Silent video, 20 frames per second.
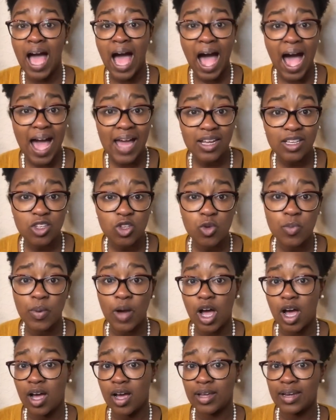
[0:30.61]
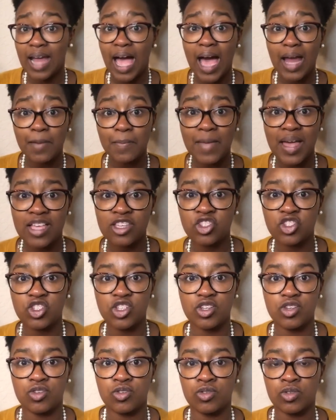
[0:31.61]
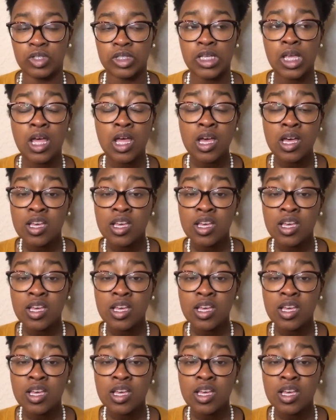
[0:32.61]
how to coupon, how to match deals,